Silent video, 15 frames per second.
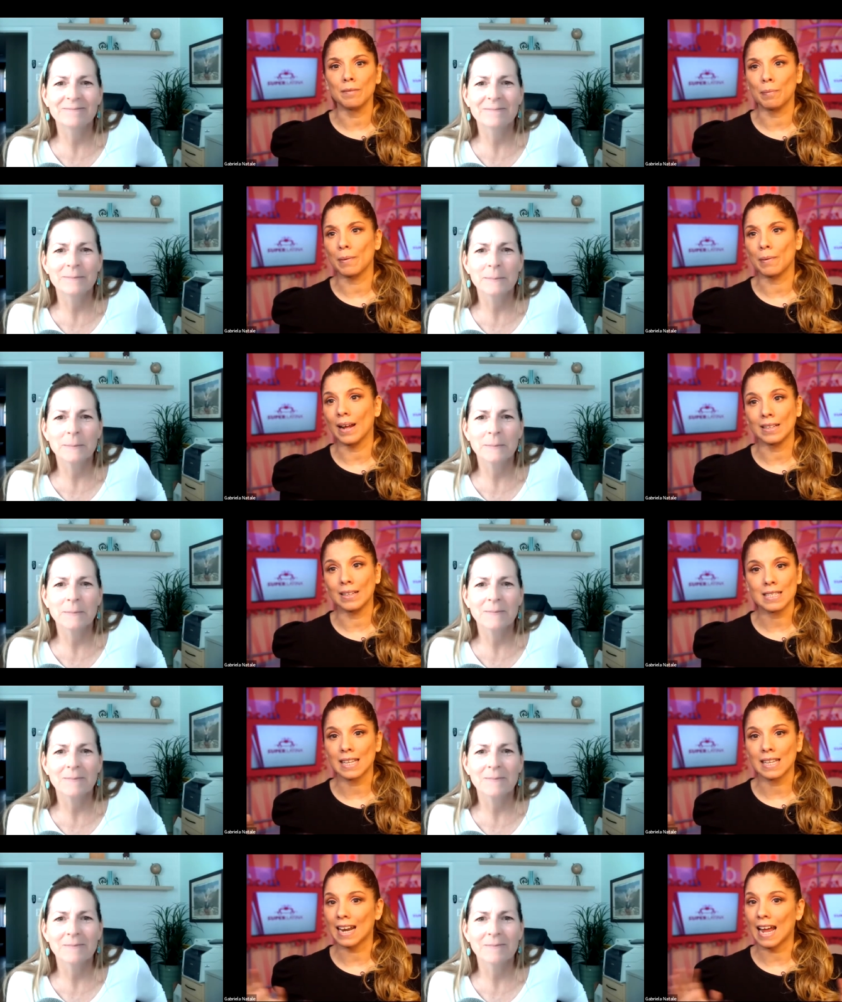
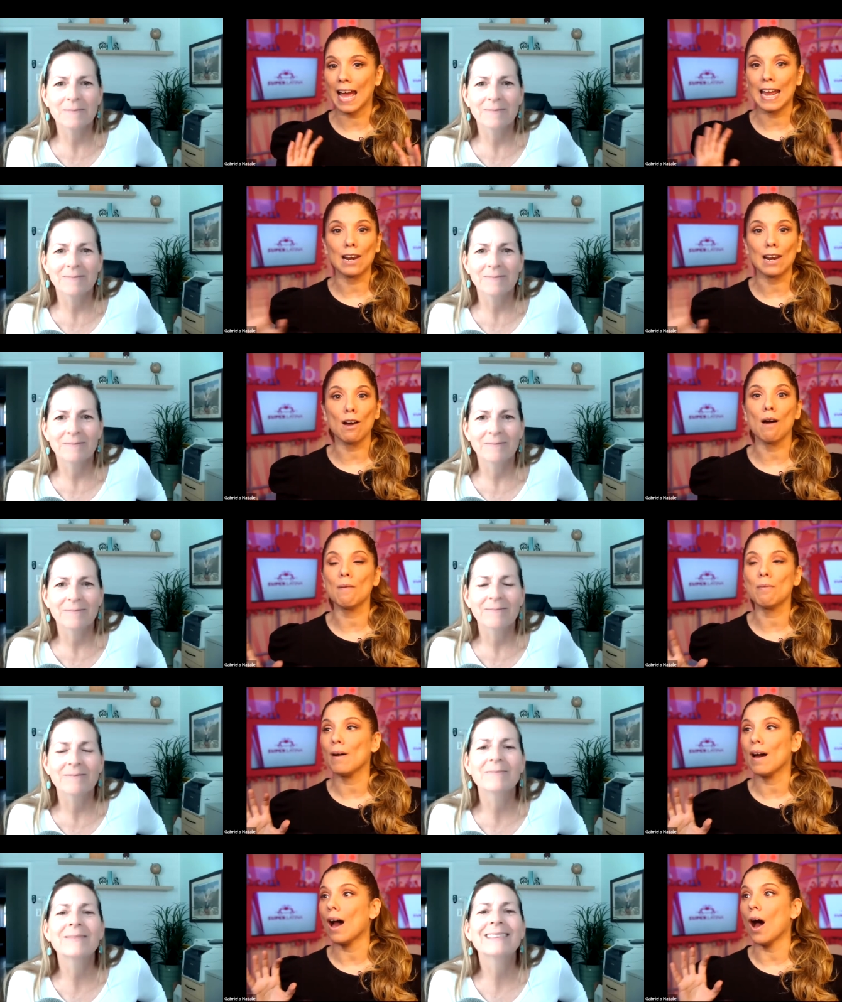Speaker 1: brands that I
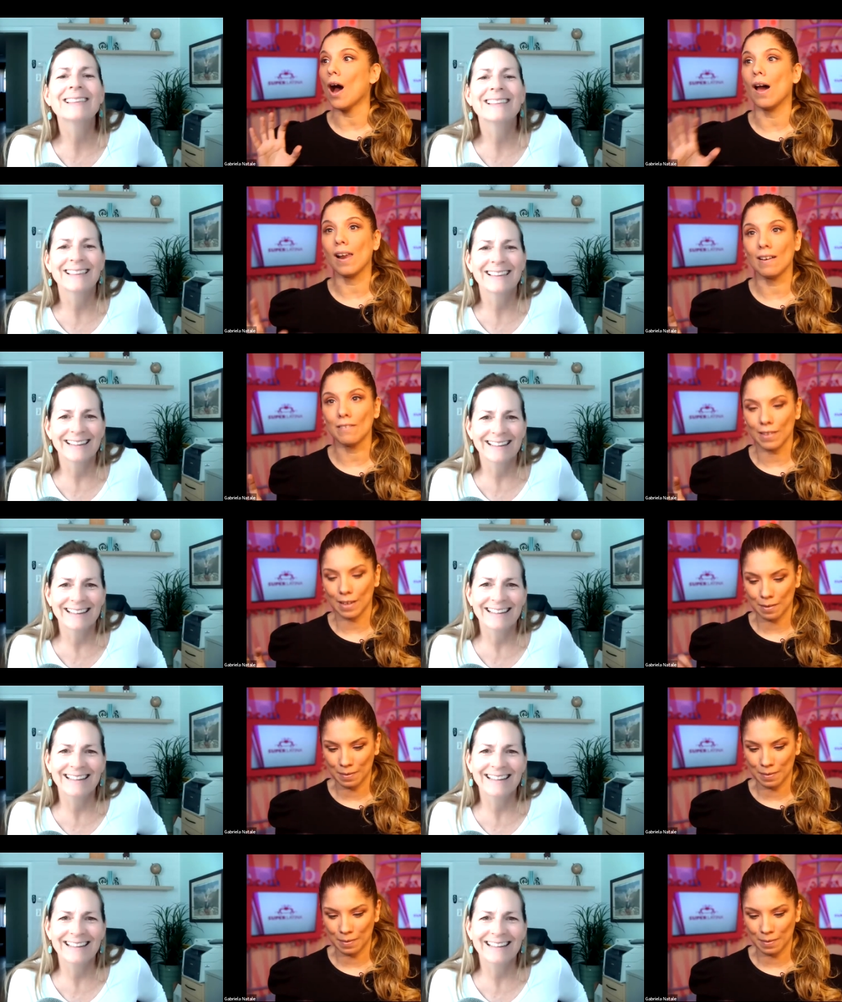love all of them.